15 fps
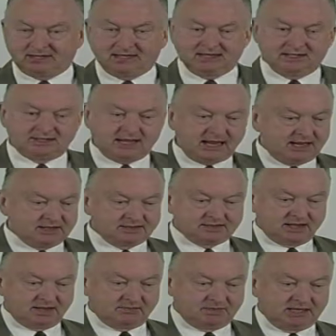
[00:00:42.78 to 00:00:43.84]
get his hands
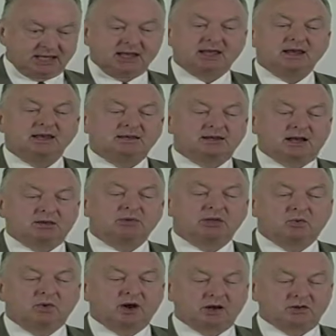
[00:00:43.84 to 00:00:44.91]
on me anytime he
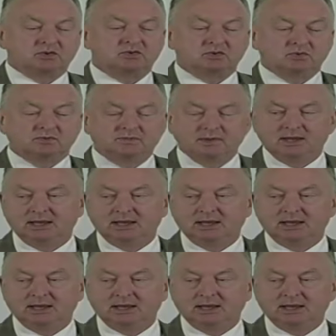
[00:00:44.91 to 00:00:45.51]
wanted to.